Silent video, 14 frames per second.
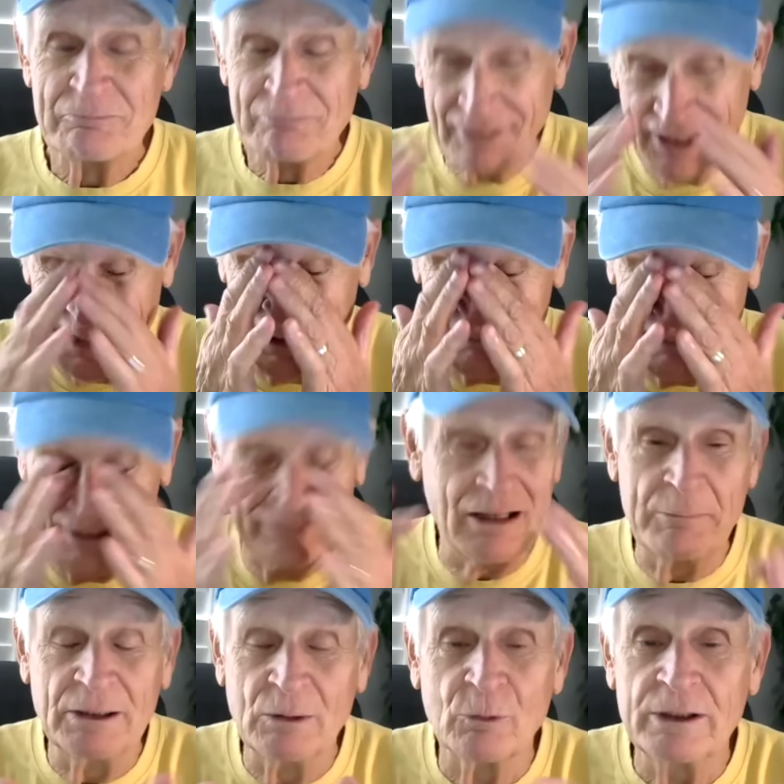They
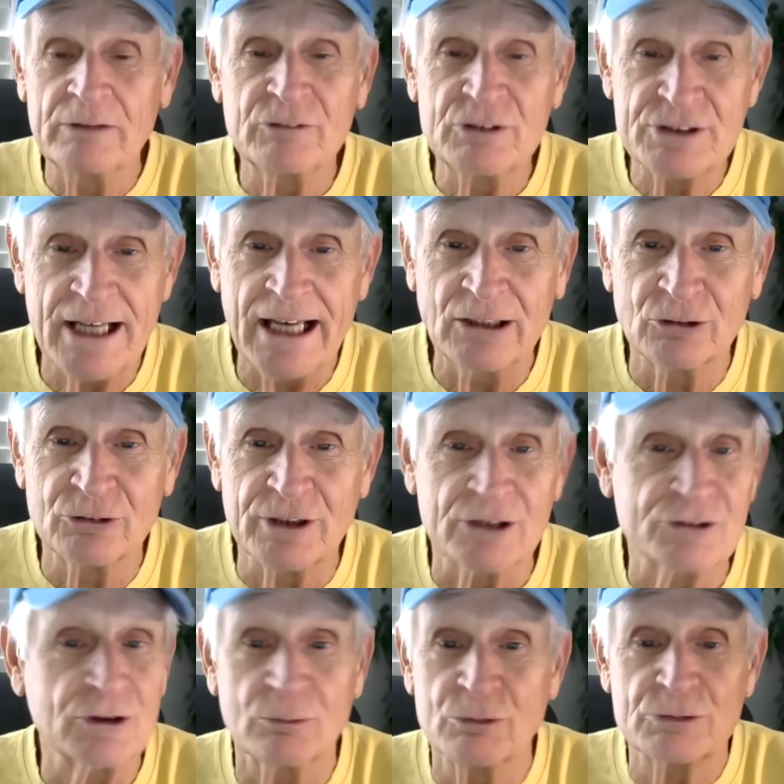weren't even tailored yet,
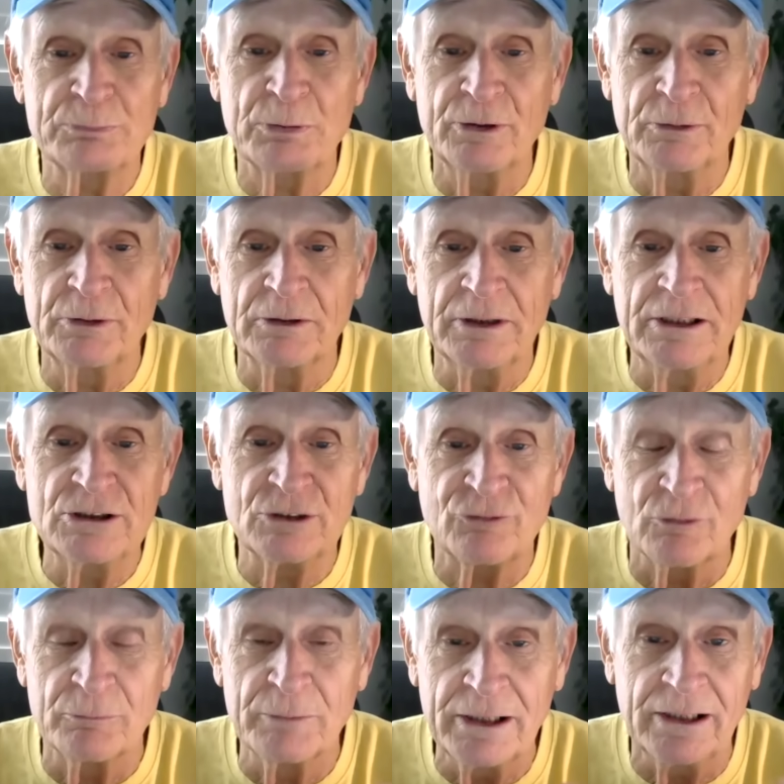so it was pretty easy
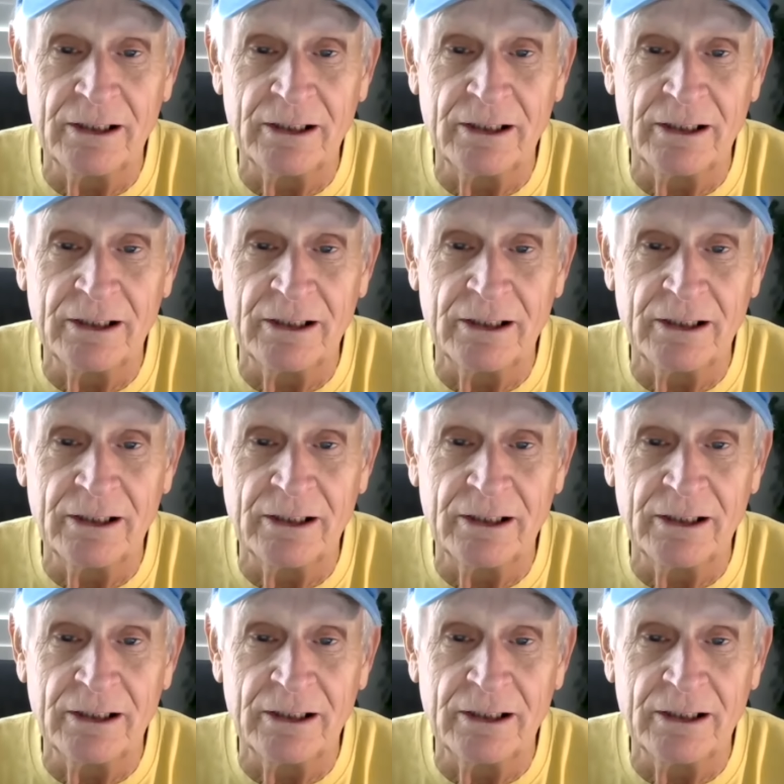for me.